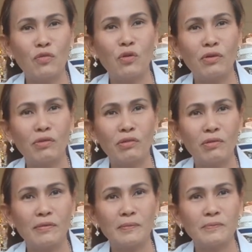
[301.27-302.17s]
forth.
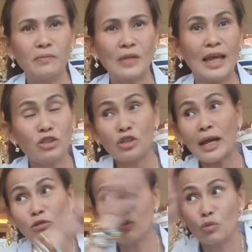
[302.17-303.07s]
I
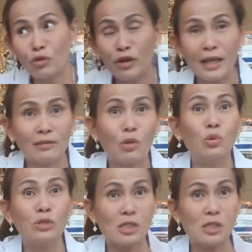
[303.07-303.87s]
try to connect the whole